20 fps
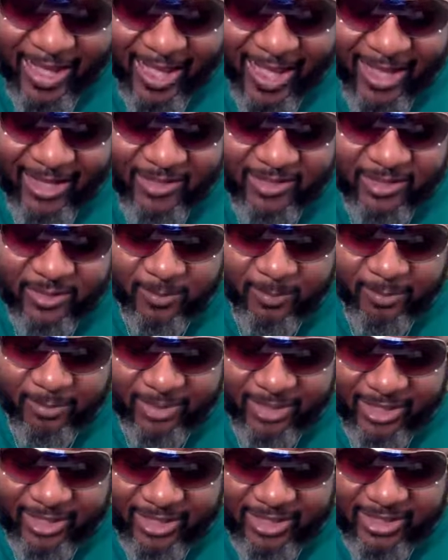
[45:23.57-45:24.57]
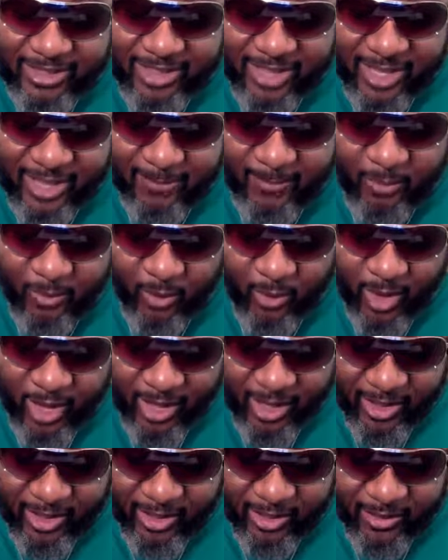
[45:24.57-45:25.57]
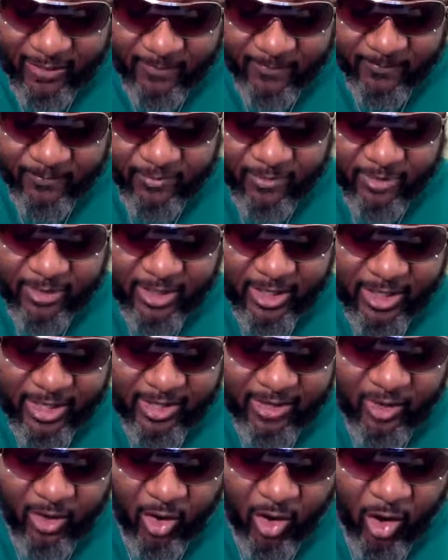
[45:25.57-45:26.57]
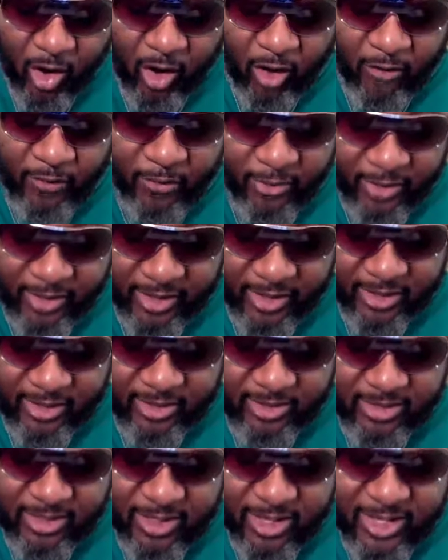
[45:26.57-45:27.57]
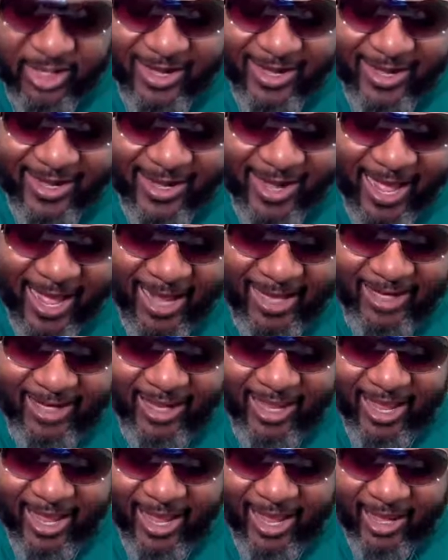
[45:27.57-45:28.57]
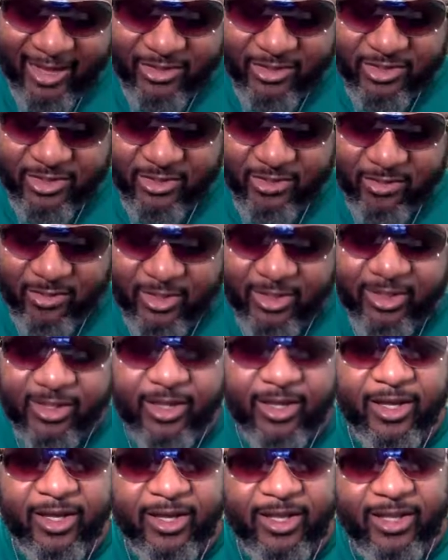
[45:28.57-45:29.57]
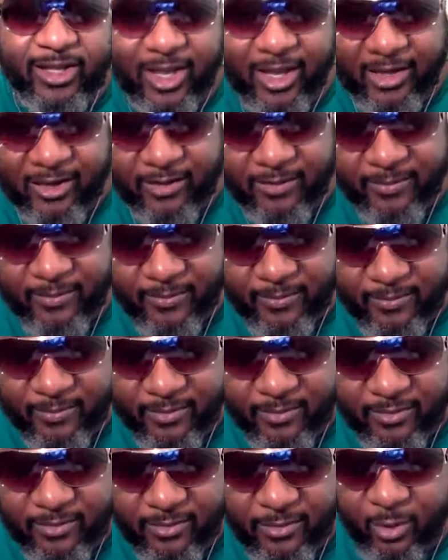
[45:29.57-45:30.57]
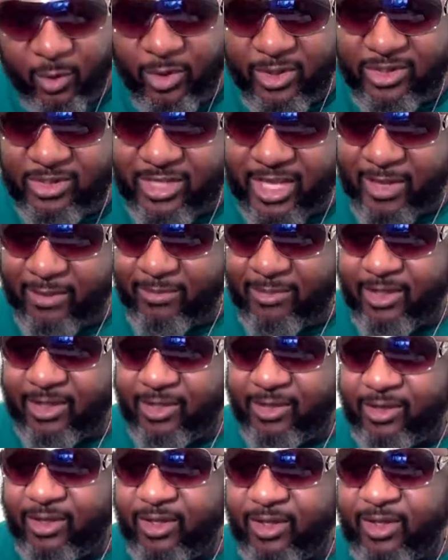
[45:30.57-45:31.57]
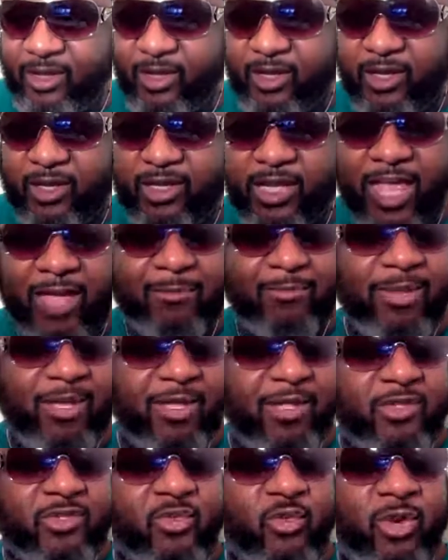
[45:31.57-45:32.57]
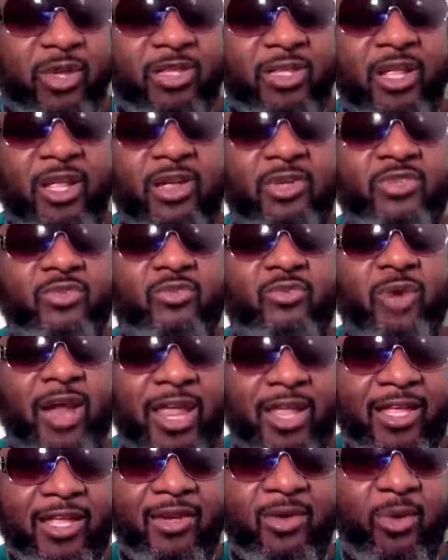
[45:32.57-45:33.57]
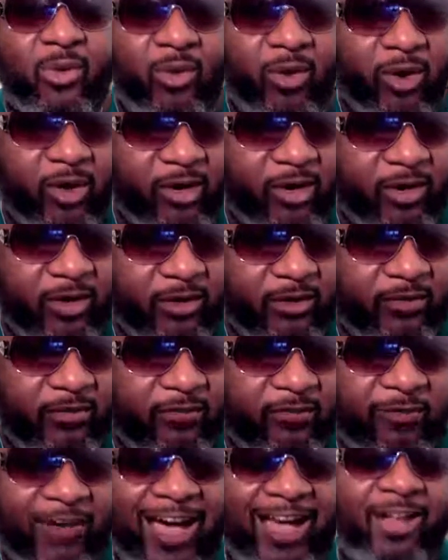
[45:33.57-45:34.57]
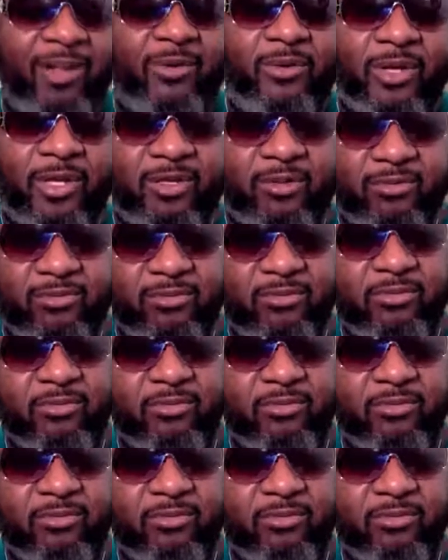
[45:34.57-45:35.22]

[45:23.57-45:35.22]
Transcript: and to please them well in all things, not answering again. What does that mean? That means when there's rank and order, follow it.